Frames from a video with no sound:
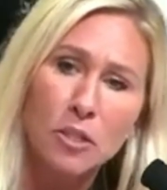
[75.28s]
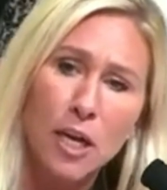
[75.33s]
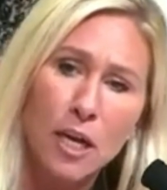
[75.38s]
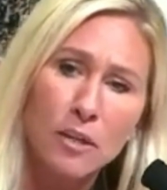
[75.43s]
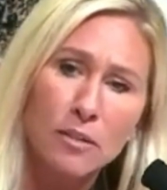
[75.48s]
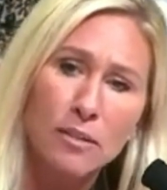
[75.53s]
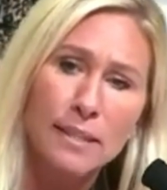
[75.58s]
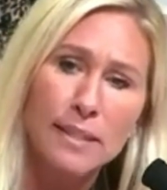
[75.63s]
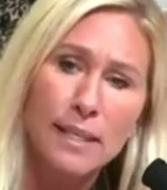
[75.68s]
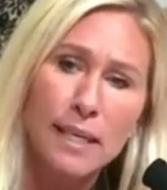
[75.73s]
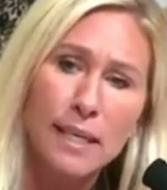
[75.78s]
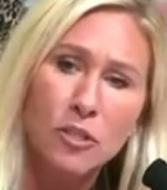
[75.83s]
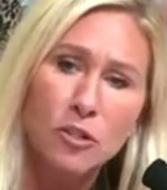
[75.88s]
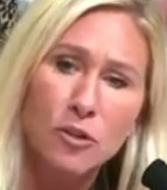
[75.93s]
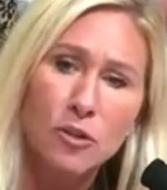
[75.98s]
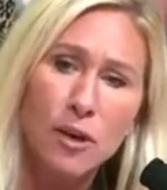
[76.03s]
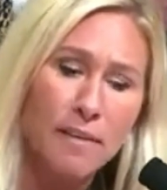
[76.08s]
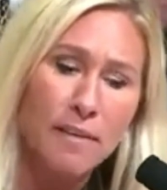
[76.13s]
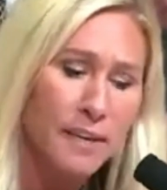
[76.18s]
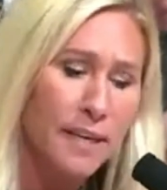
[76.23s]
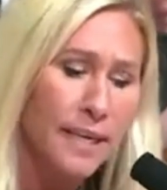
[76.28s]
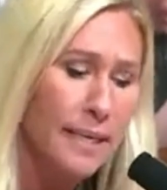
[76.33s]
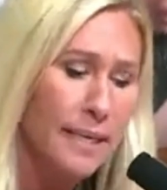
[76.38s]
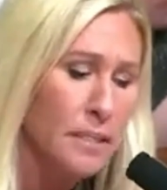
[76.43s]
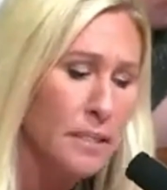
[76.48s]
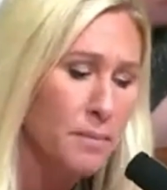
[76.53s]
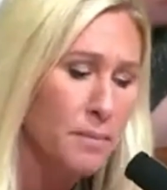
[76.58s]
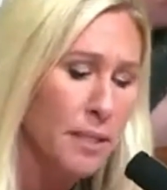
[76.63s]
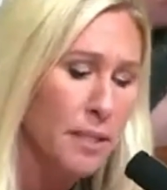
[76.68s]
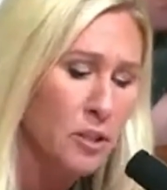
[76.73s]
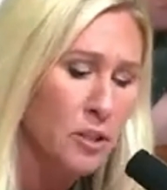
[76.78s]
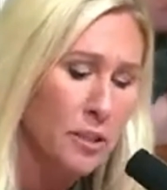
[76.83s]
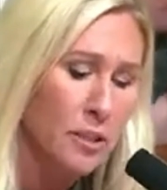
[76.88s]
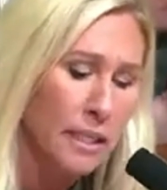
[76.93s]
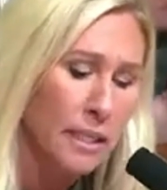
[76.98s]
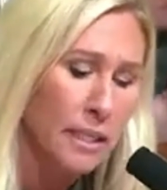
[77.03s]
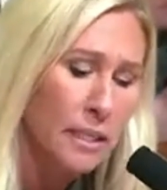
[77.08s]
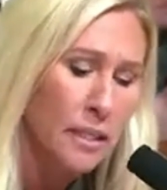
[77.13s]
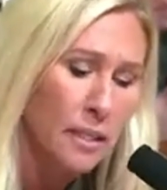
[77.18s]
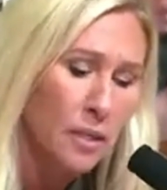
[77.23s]
child sex trafficking,
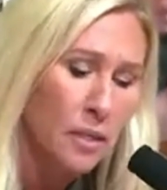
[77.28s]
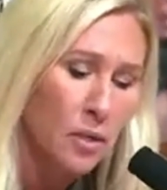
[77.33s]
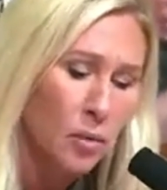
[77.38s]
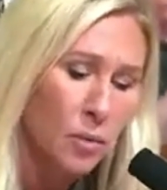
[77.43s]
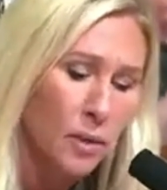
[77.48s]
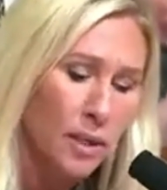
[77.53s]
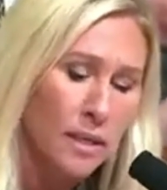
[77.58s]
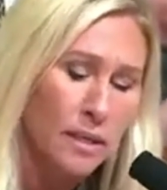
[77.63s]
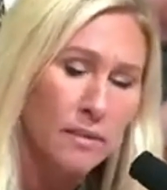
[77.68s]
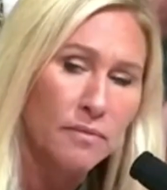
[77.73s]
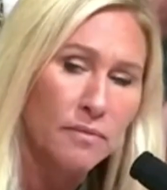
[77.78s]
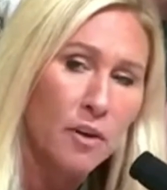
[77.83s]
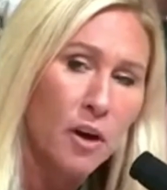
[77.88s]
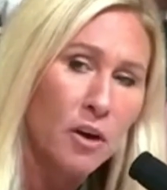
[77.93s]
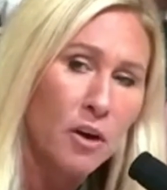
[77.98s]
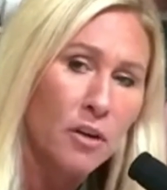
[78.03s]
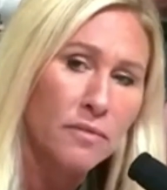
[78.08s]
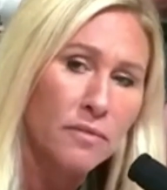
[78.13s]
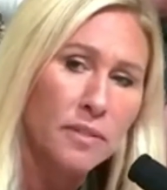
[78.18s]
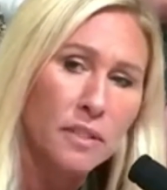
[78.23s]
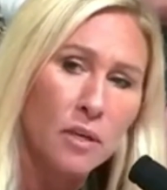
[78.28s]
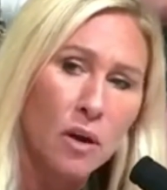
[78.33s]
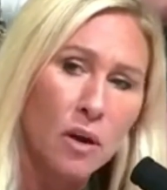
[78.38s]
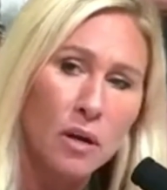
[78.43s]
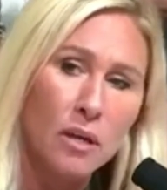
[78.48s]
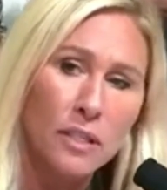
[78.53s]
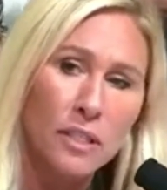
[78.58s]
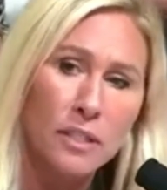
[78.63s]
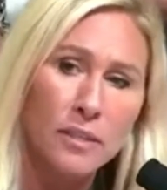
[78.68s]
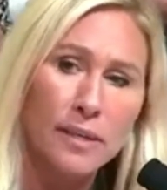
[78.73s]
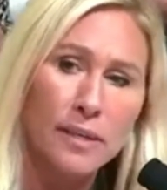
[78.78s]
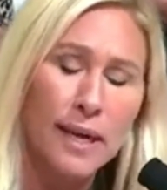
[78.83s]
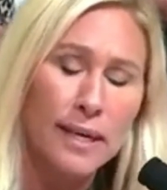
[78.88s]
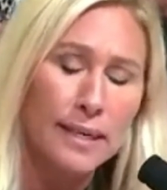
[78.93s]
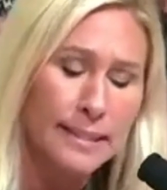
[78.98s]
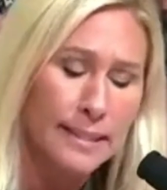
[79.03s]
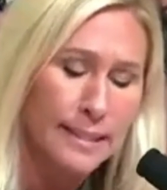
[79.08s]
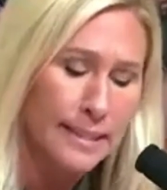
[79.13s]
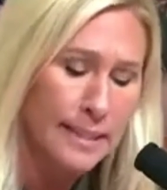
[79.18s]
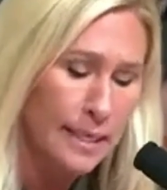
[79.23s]
especially when it involves our
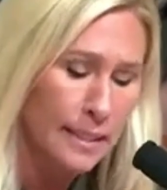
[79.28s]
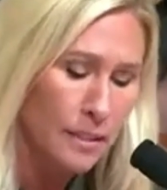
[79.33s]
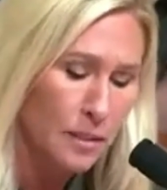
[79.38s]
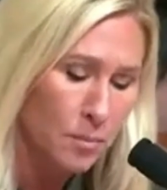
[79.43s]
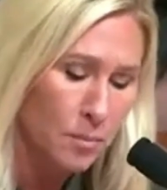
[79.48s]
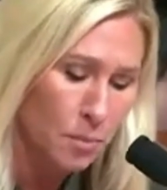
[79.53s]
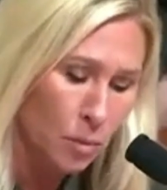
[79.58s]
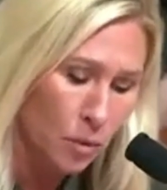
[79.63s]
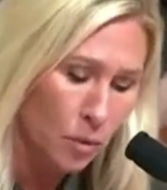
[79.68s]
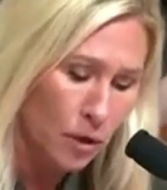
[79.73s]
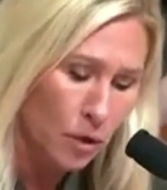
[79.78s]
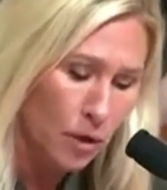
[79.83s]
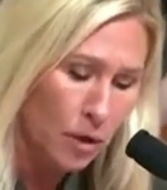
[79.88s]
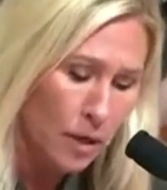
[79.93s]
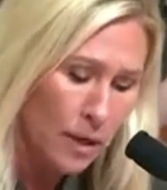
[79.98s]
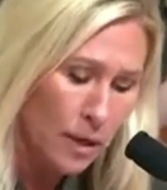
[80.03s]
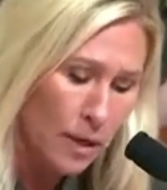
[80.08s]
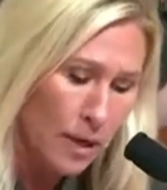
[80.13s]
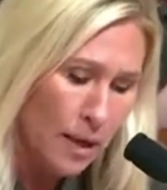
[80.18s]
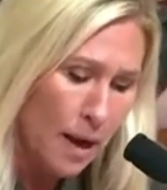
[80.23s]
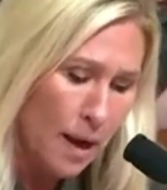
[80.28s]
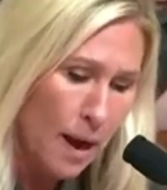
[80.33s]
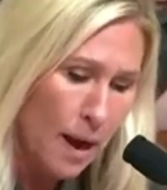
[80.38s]
United States border.